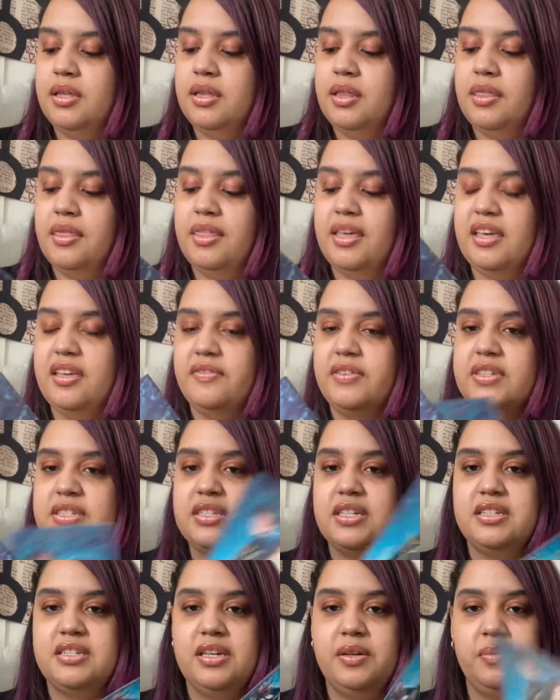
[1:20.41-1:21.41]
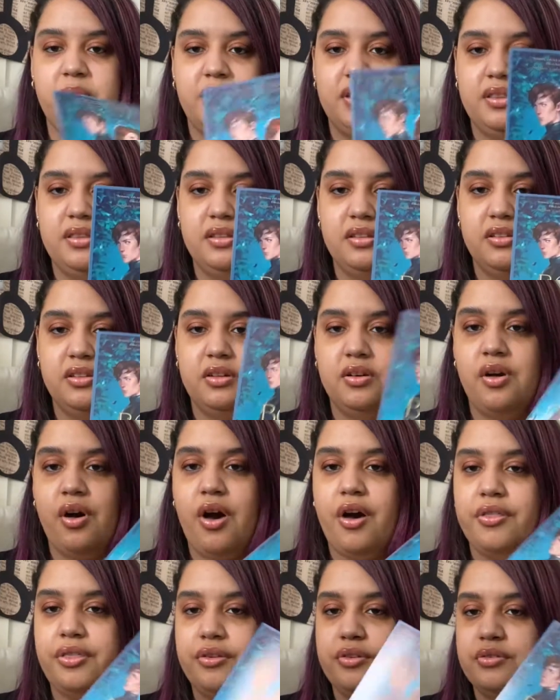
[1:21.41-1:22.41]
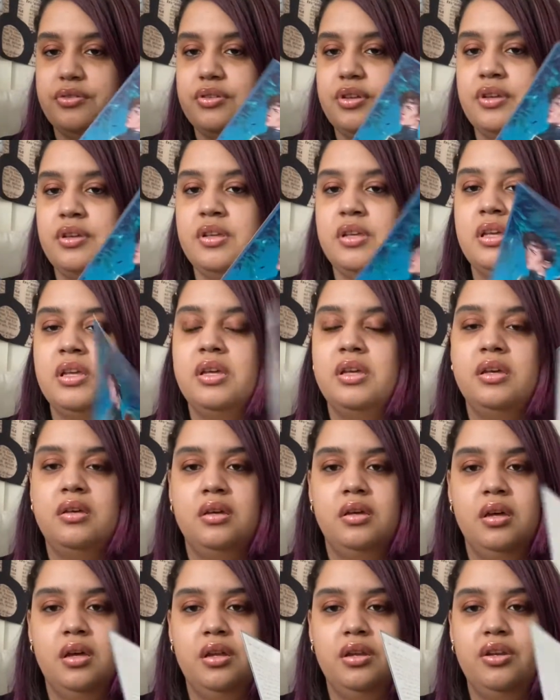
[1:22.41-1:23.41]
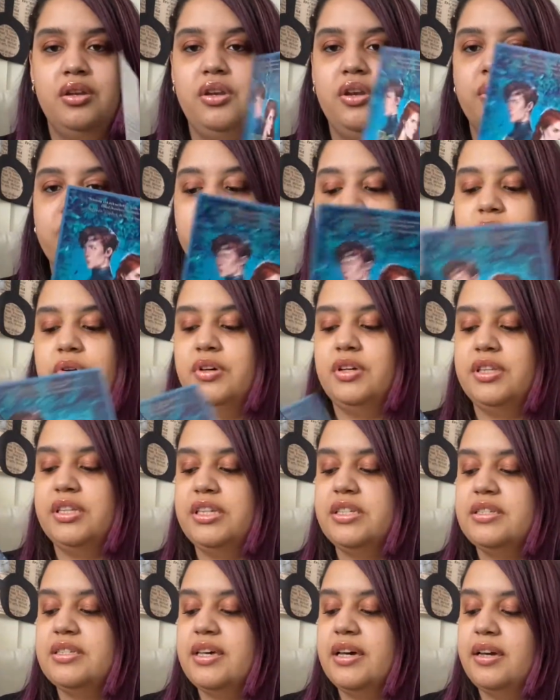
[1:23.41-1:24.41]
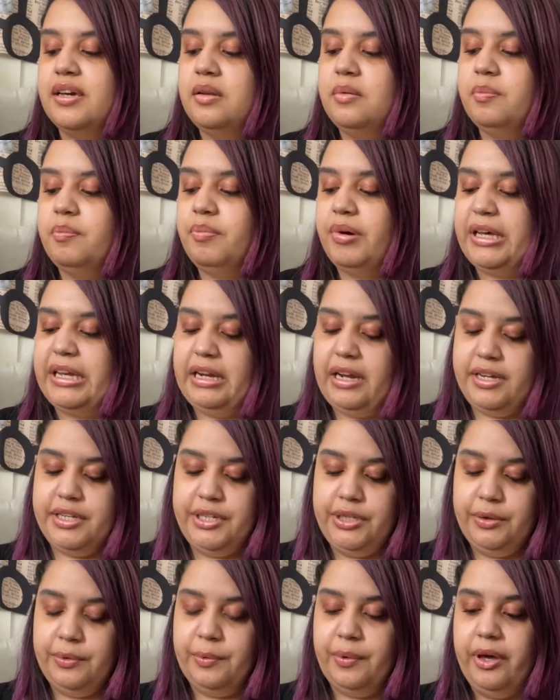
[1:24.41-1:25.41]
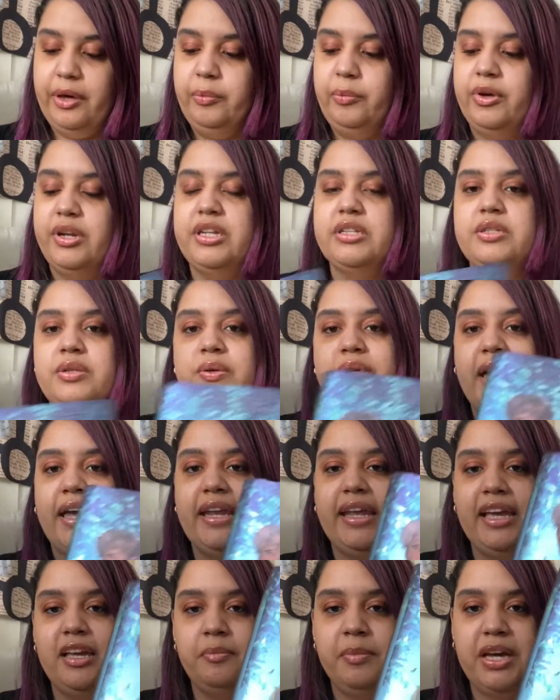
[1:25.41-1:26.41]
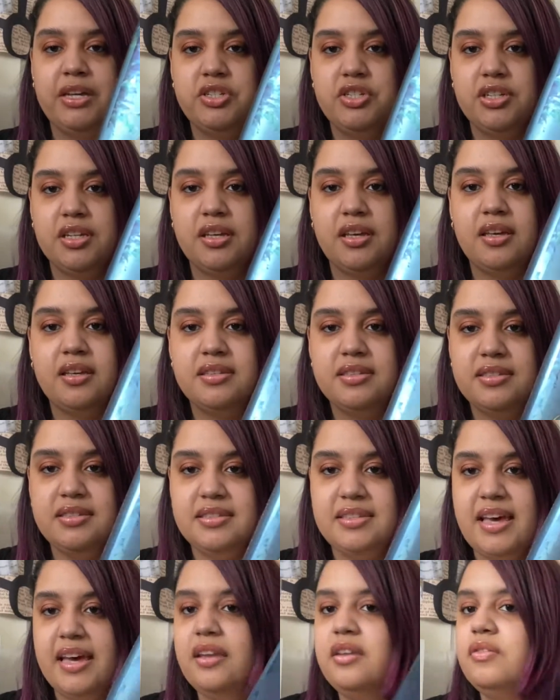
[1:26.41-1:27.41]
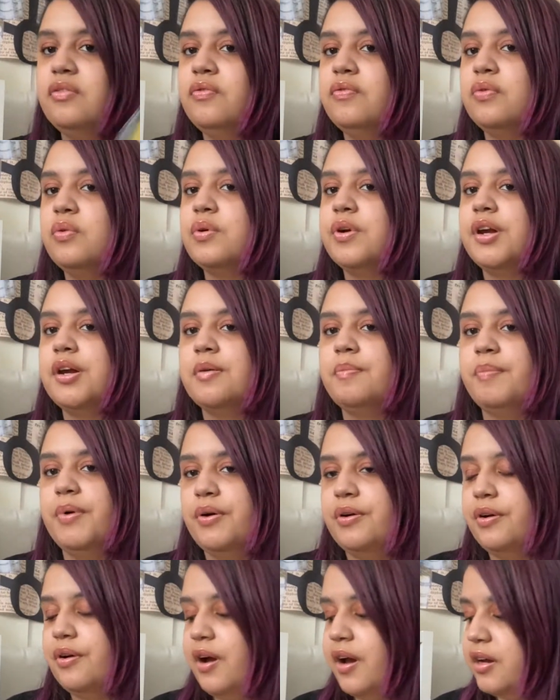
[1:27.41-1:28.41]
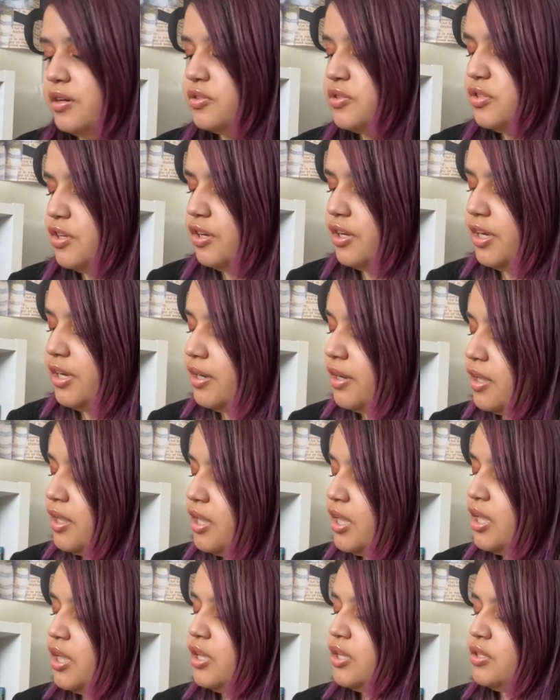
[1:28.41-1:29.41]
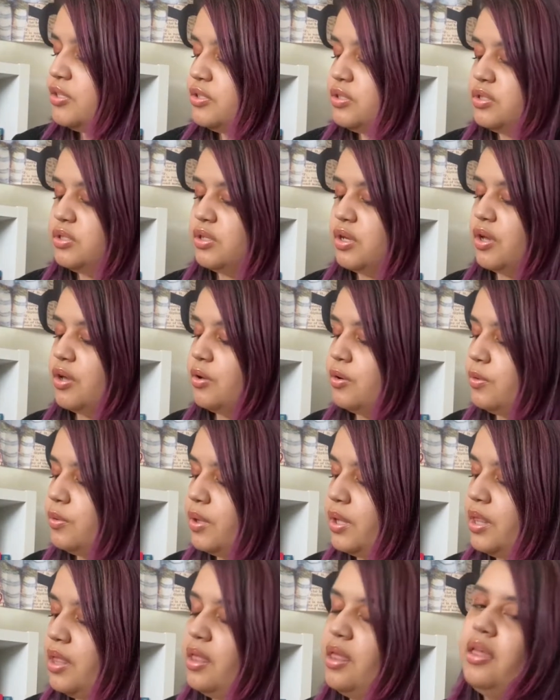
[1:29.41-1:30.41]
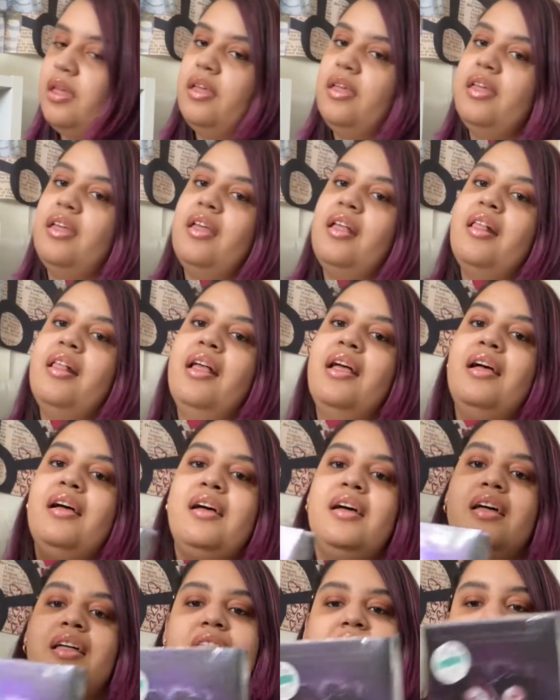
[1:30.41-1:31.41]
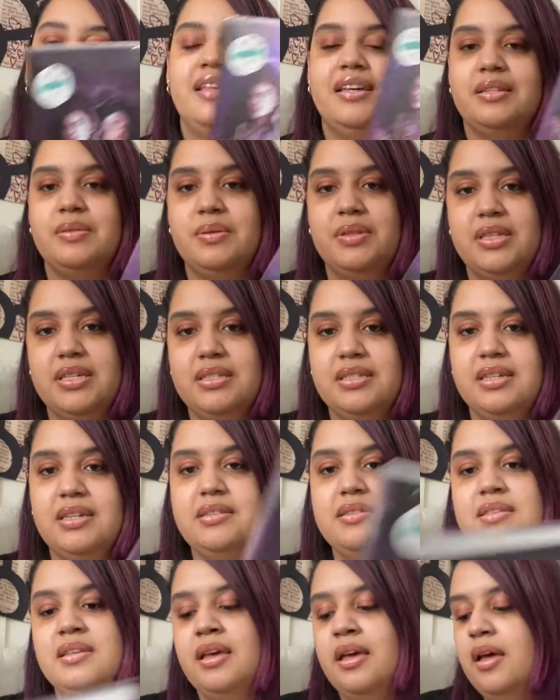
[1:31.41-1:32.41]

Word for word: they even sent it with the little author's note on the inside, but I knew I wanted to get a matching set for If Bone Criers Dawn, so that's what this is.